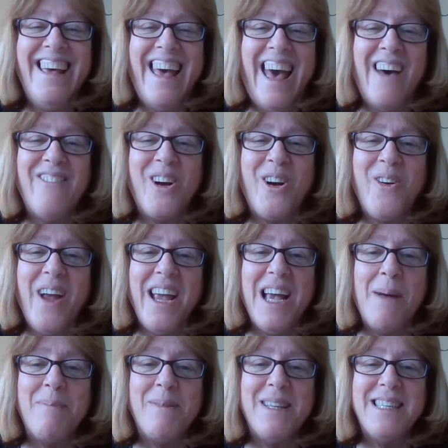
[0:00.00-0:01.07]
Have a great
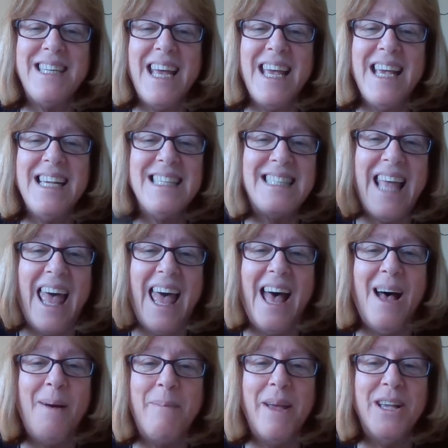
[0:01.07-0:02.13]
couple of days.
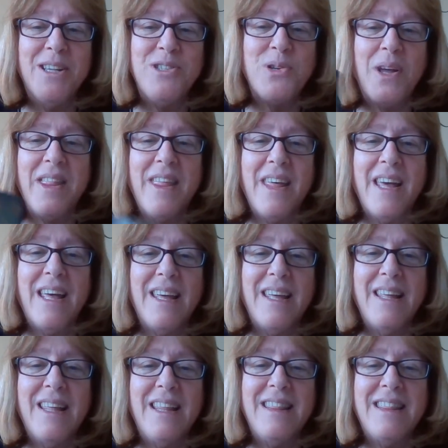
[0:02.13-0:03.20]
Enjoy the
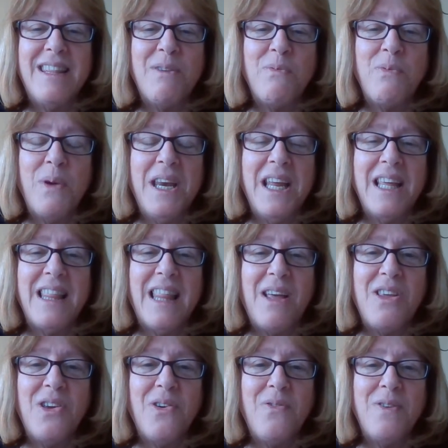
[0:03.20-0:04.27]
reading
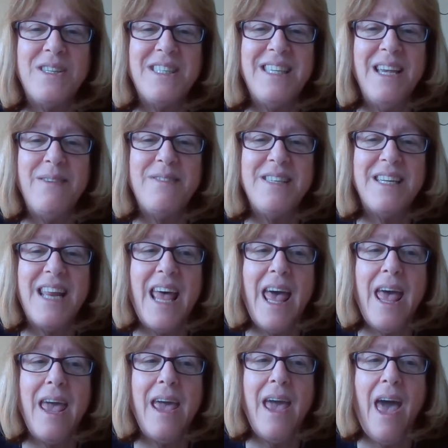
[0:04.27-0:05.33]
that you received
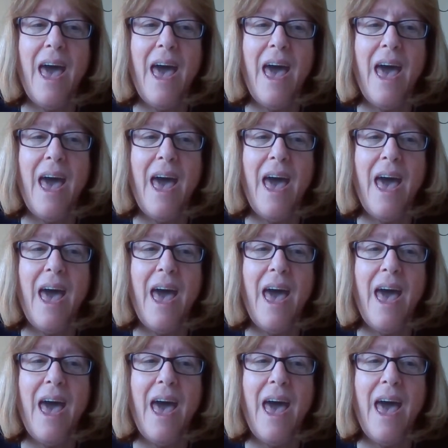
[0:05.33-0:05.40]
today,